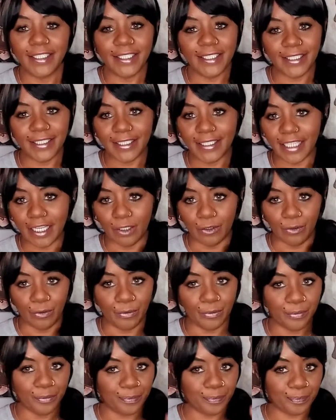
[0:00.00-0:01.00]
So,
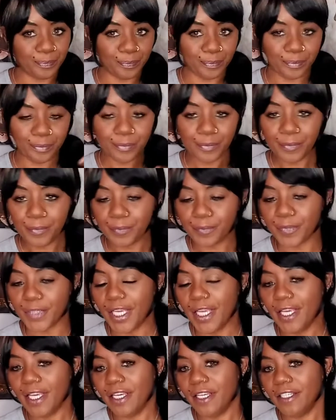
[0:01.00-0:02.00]

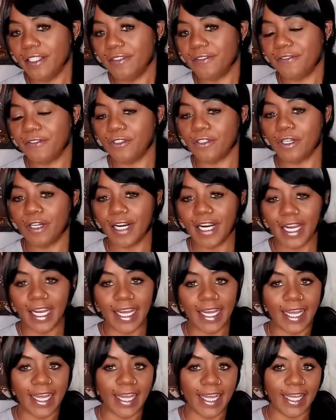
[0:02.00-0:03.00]
before
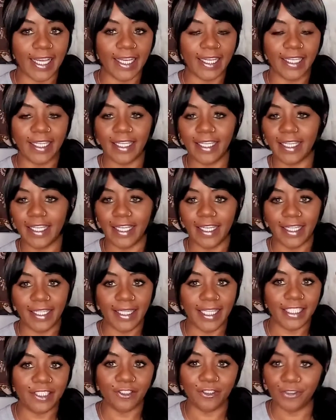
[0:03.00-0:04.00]
I uh,
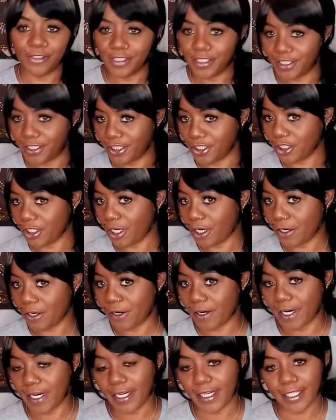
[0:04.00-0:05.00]
let you see the
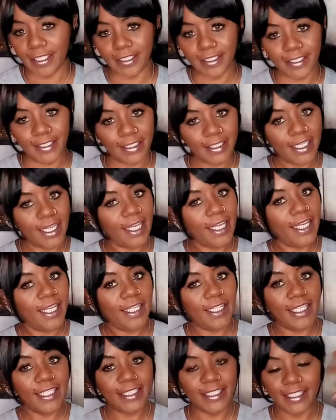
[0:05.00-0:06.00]
cards,
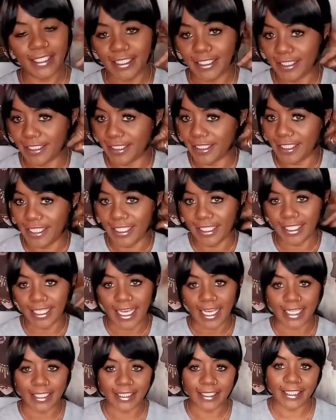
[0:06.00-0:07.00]
let's get a look
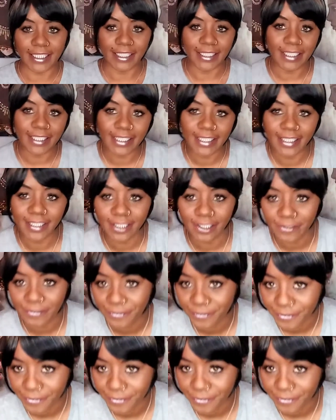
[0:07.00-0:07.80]
at this. This is the